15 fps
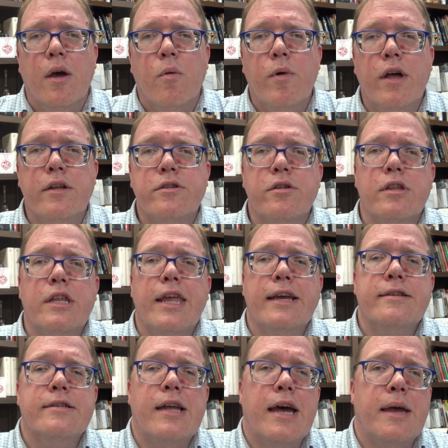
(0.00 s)
Well, until the
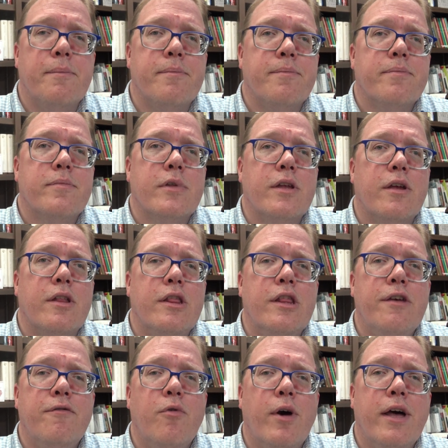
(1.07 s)
next time,
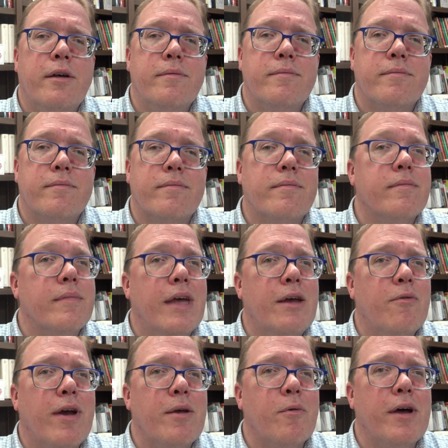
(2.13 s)
live well
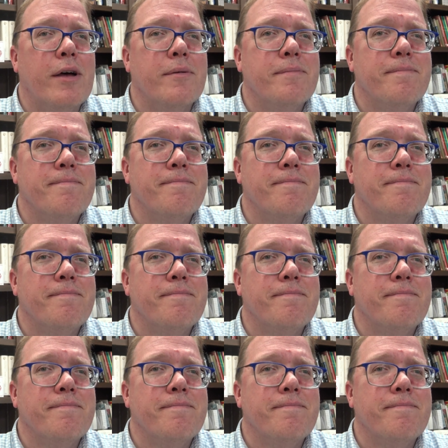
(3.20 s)
and write well.